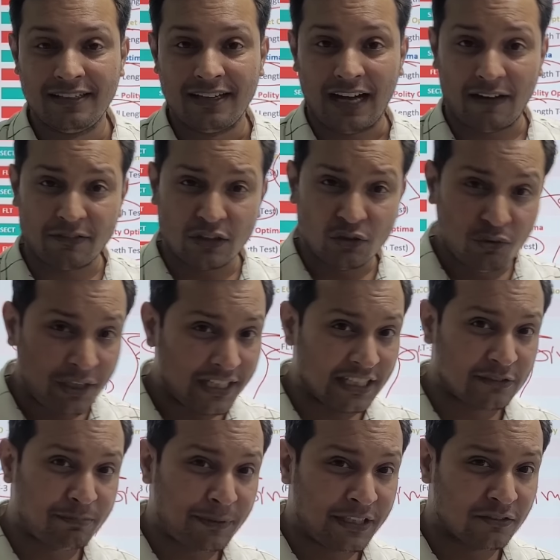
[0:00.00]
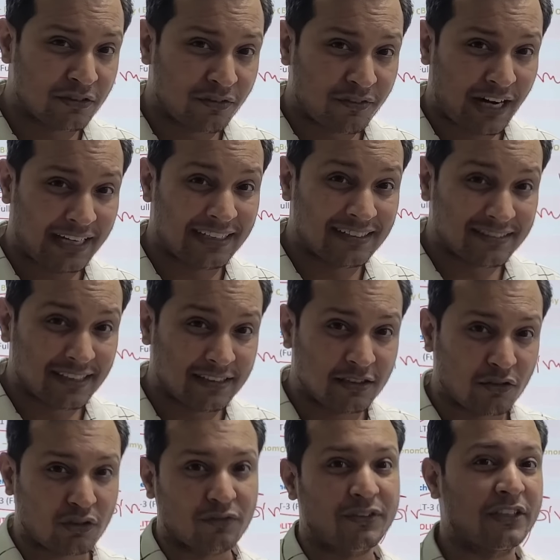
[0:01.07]
I have the unique experience of cracking 6
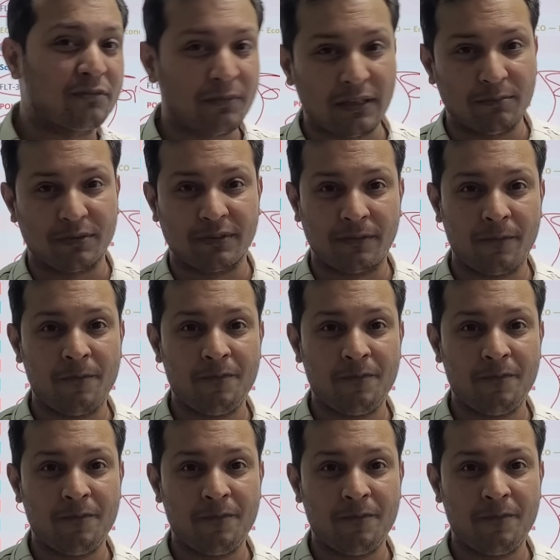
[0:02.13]
out of 6 prelims.